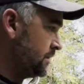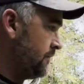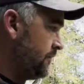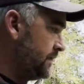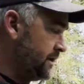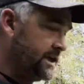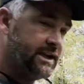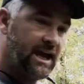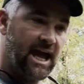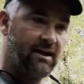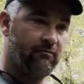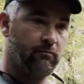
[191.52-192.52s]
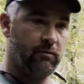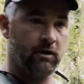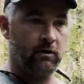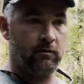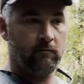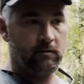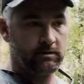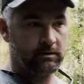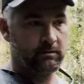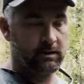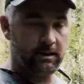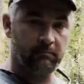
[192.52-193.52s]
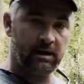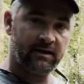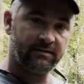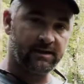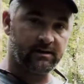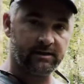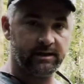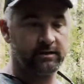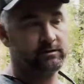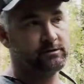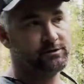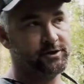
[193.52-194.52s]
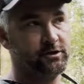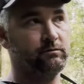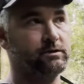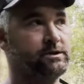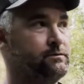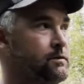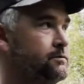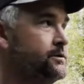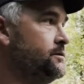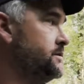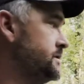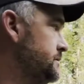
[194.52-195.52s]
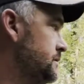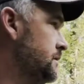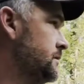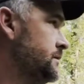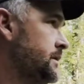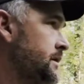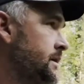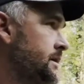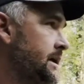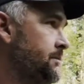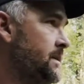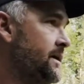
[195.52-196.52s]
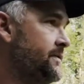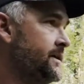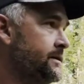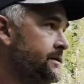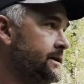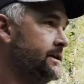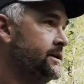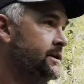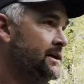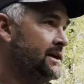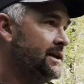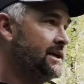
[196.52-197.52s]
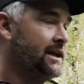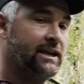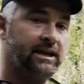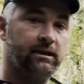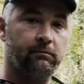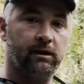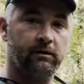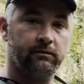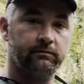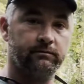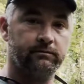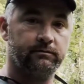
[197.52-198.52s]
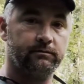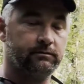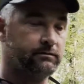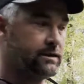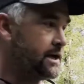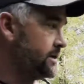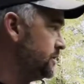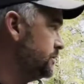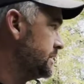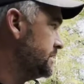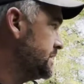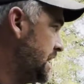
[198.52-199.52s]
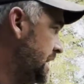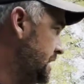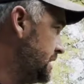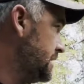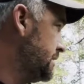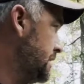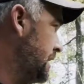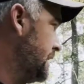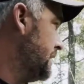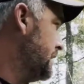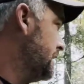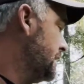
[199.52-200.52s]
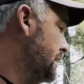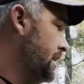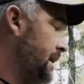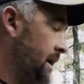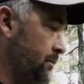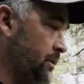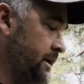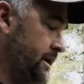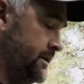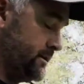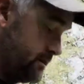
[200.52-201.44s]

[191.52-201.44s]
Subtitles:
You need to have a bow. In my theory, shoot what you want, do what you want. In my theory, you need a bow that you can take, and when